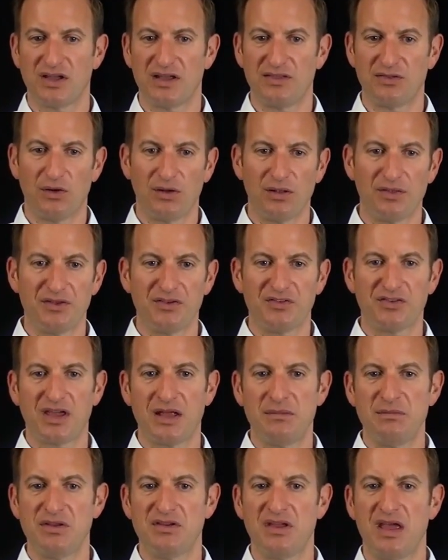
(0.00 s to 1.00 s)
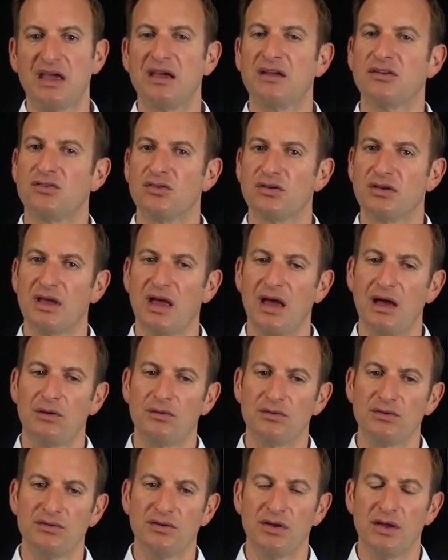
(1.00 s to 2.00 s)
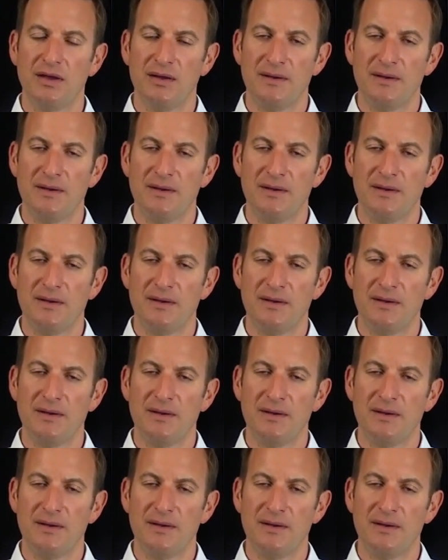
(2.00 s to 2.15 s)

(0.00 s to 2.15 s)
And all this can be taken into account